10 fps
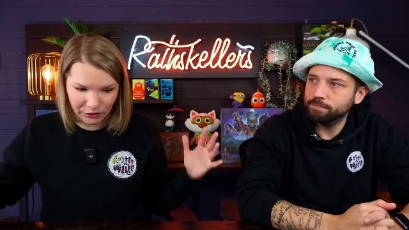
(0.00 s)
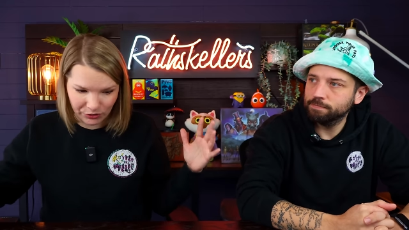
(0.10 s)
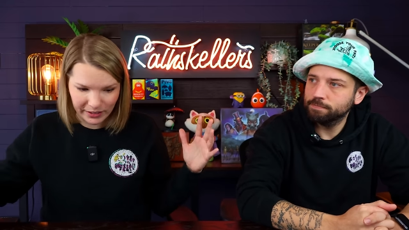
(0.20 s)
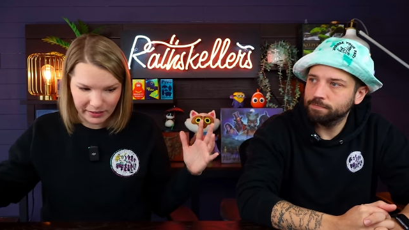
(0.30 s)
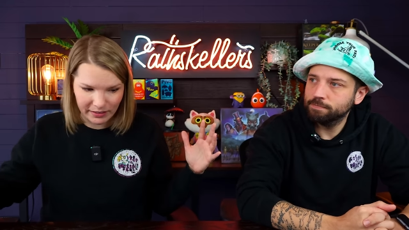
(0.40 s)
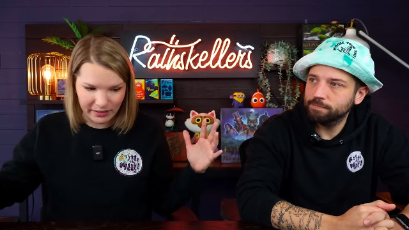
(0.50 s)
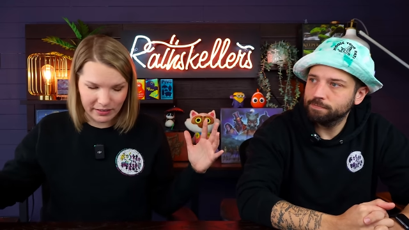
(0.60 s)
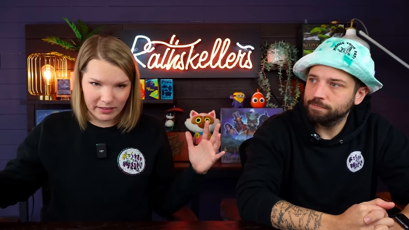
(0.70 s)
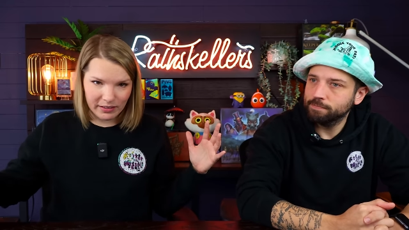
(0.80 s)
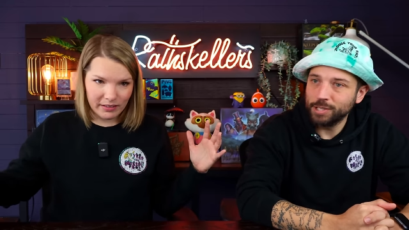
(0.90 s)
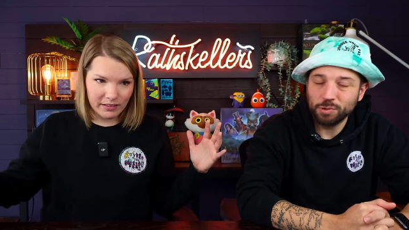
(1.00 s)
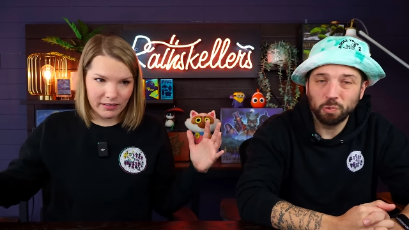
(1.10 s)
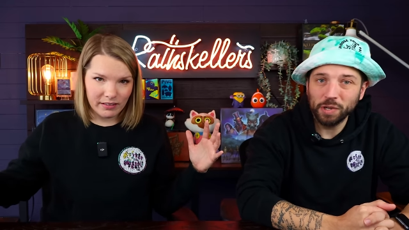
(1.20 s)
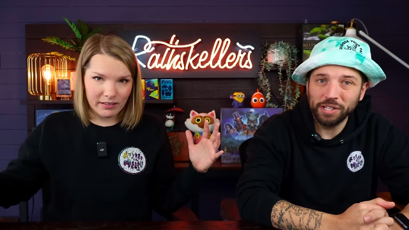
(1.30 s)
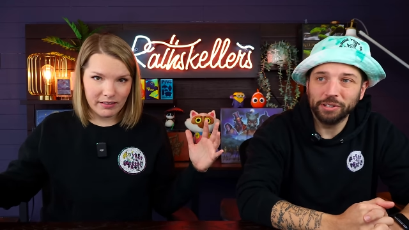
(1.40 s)
Speaker 1: one hundred...
Speaker 2: It's a
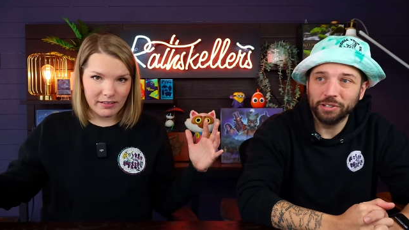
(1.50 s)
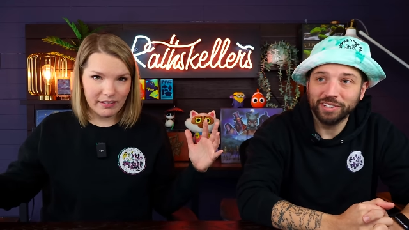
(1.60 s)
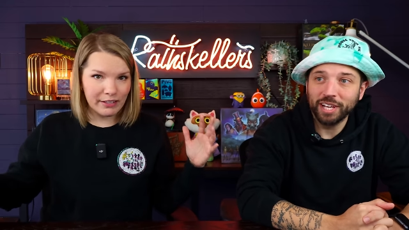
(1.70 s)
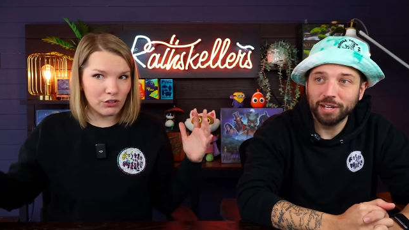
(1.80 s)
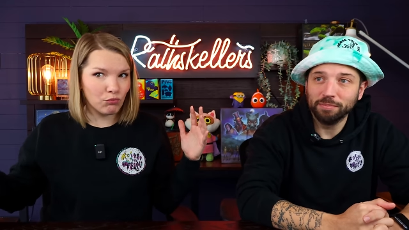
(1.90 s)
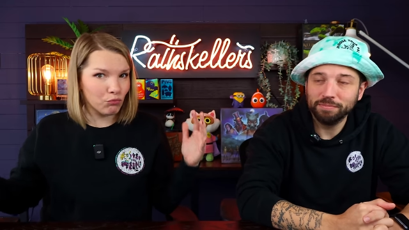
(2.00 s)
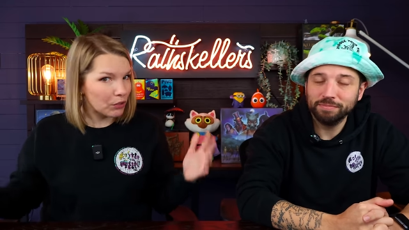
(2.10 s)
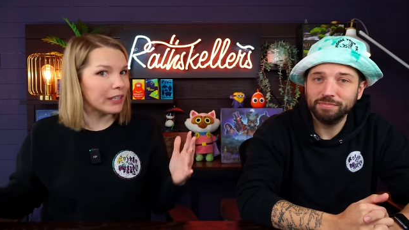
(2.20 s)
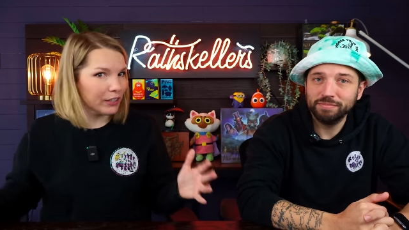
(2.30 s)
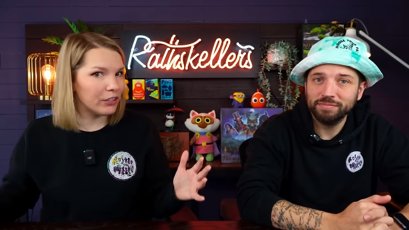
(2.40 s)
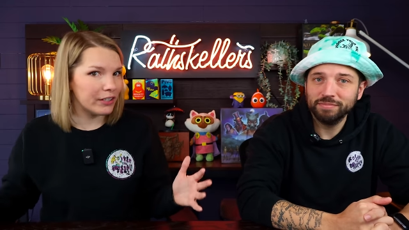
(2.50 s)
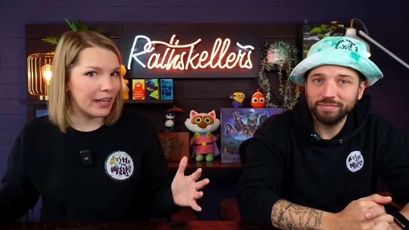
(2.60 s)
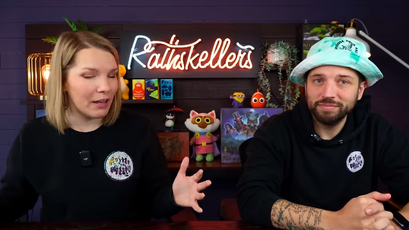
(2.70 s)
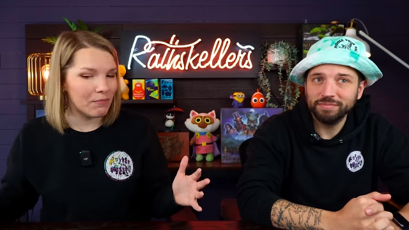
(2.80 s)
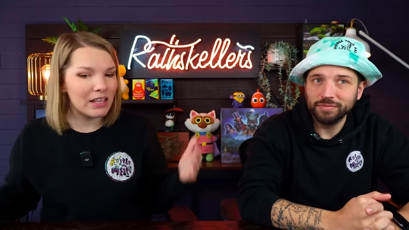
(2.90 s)
really good
Speaker 1: game. It's a really good
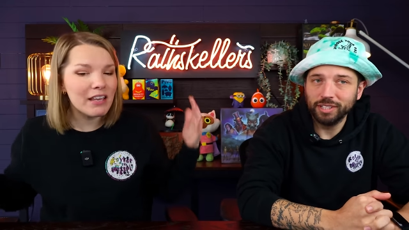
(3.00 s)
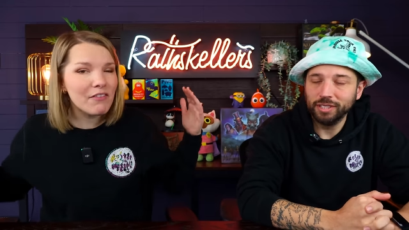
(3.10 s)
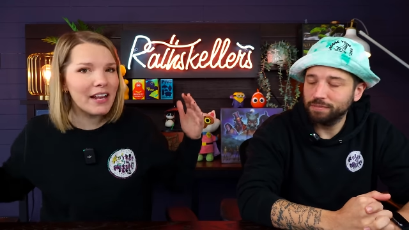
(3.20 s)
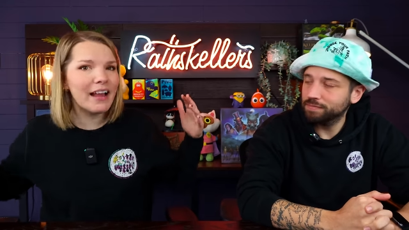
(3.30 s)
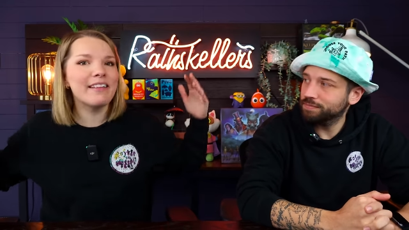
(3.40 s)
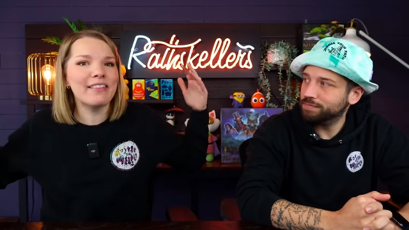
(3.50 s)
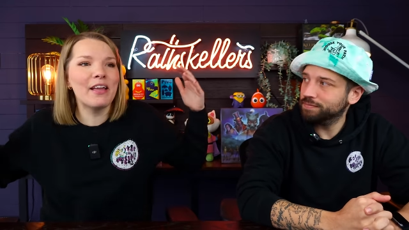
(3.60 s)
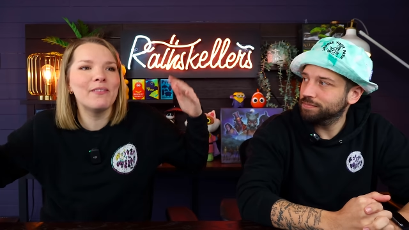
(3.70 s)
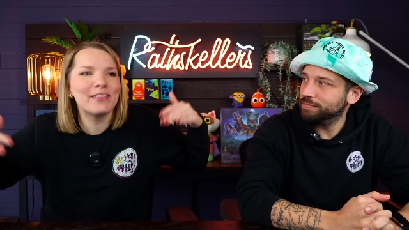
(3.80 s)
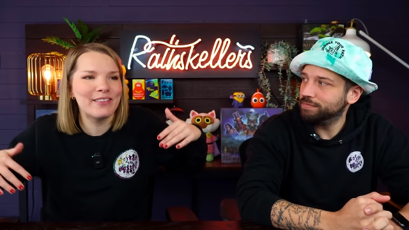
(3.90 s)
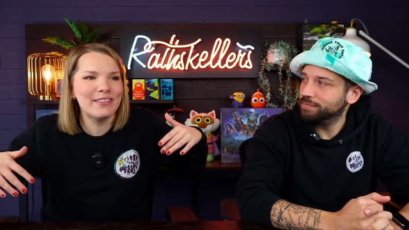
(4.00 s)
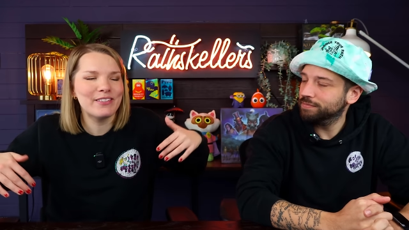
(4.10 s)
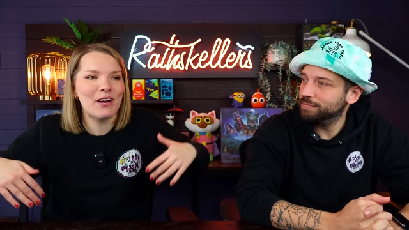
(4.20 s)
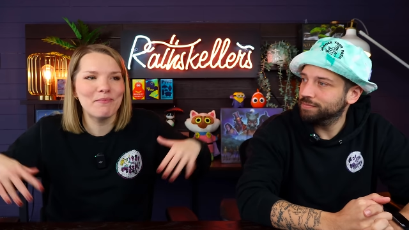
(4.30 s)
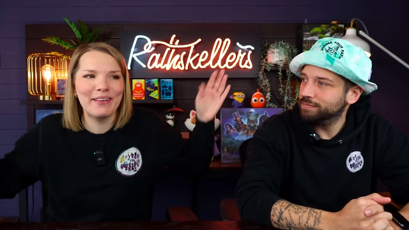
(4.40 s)
game. Even yeah. anything within the
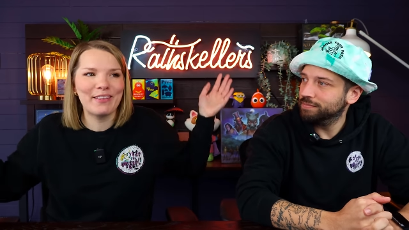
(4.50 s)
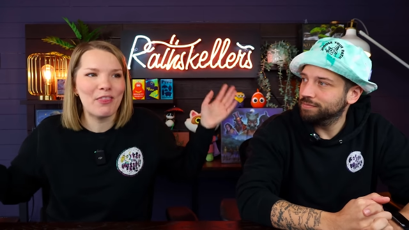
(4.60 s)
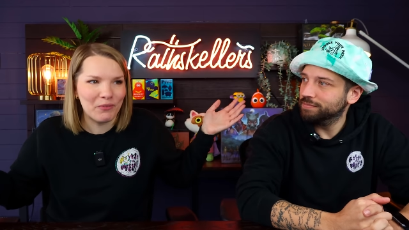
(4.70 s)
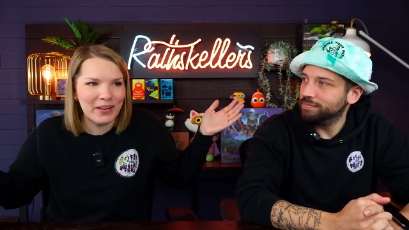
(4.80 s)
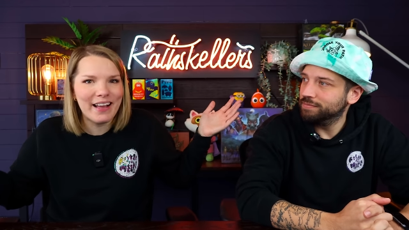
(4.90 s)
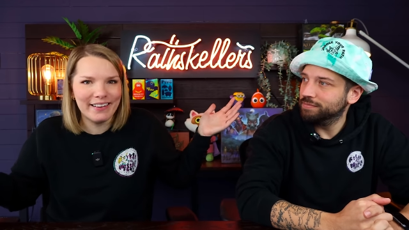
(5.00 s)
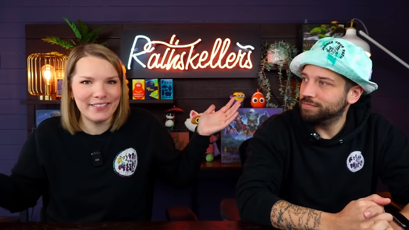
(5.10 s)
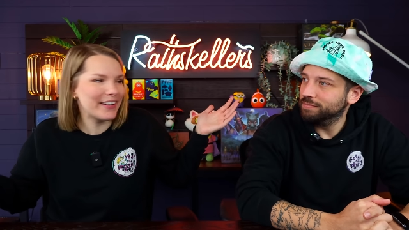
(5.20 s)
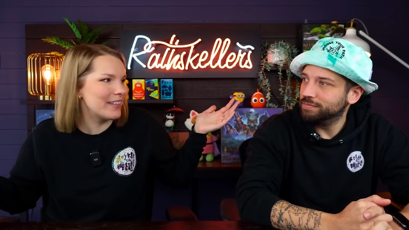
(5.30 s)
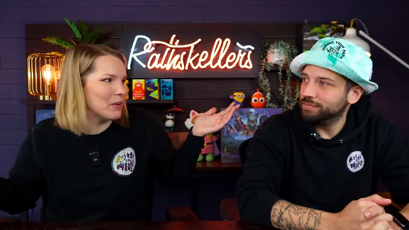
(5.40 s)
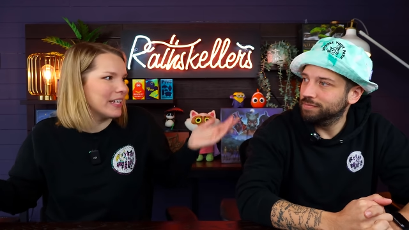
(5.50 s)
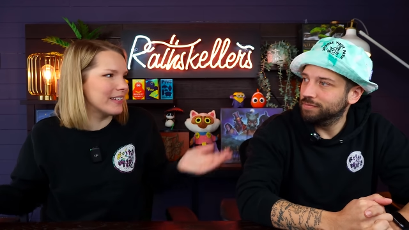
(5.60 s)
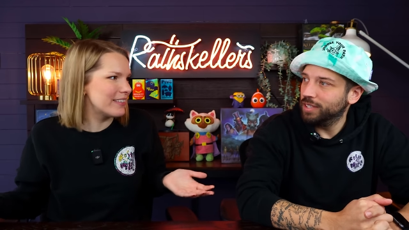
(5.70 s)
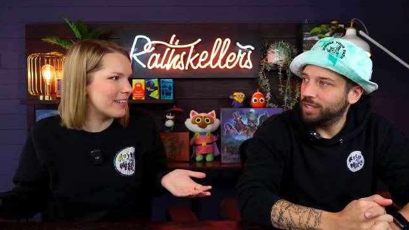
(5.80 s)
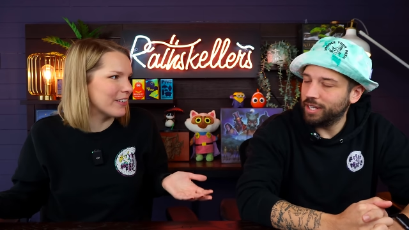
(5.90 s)
top, like, three hundred, we
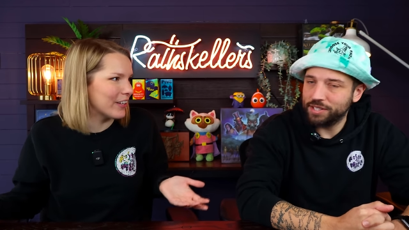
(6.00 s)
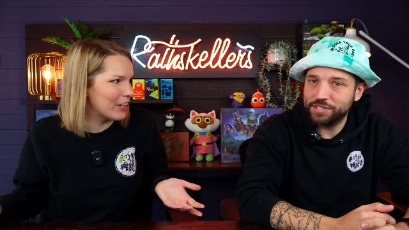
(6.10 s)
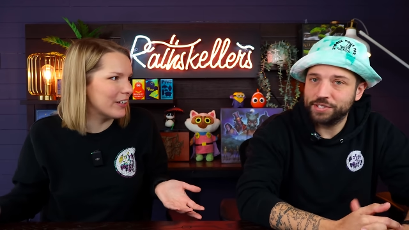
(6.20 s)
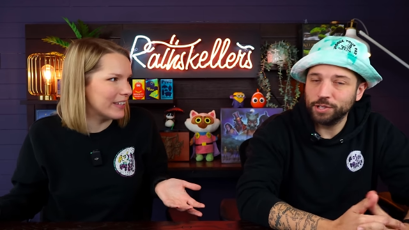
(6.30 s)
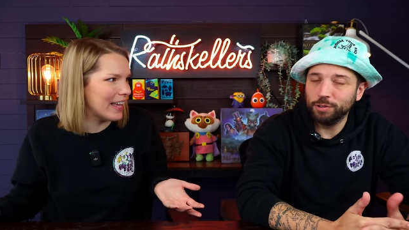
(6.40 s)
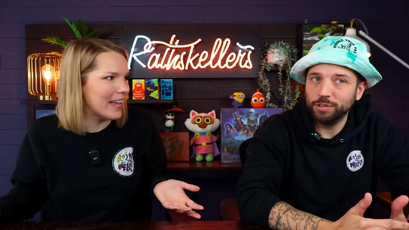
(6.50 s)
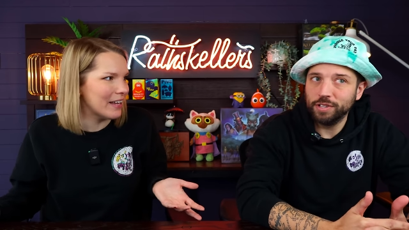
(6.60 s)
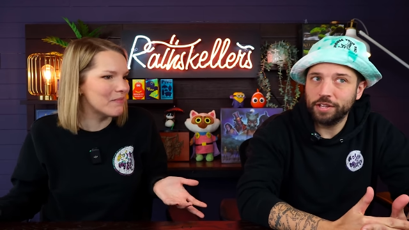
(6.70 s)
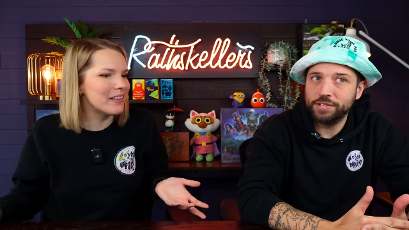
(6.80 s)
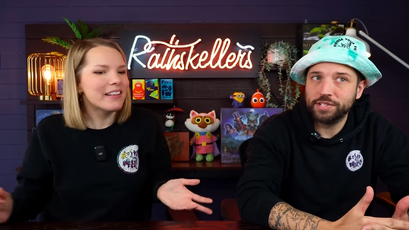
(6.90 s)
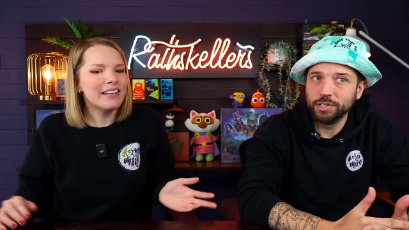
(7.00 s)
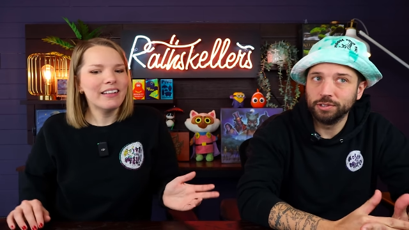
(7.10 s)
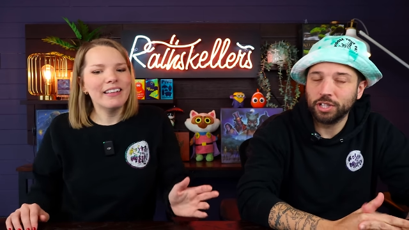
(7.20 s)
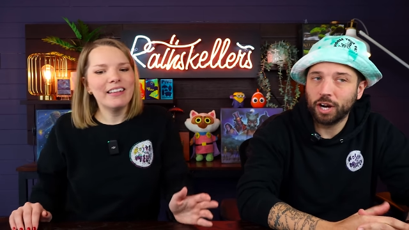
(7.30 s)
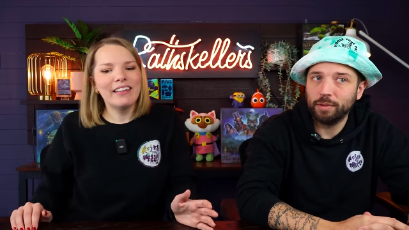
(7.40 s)
consider
Speaker 2: yeah, a good still, game. It's still
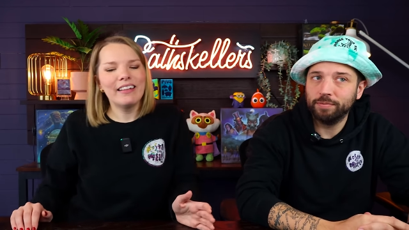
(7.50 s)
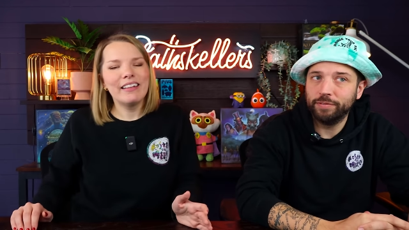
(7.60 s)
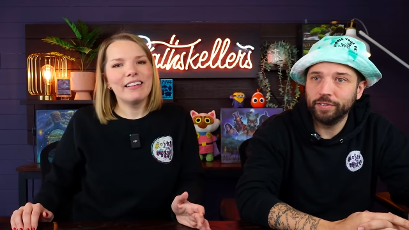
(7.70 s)
top